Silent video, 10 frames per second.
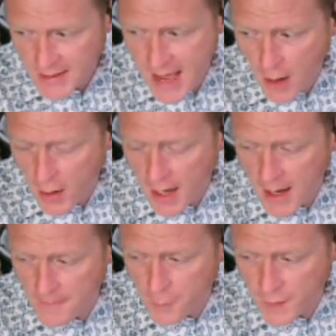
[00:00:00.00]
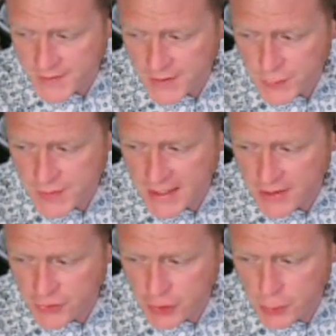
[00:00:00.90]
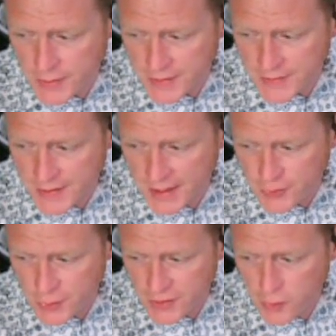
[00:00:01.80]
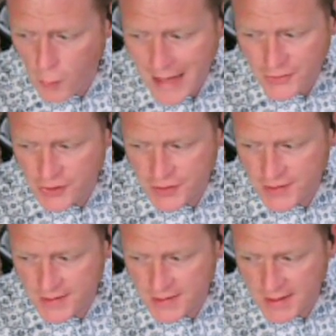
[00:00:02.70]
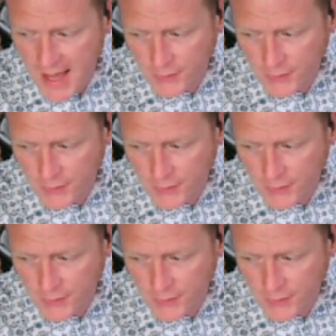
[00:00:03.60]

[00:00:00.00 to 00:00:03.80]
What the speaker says: Now, what's interesting here, too, is Judicial Watch just didn't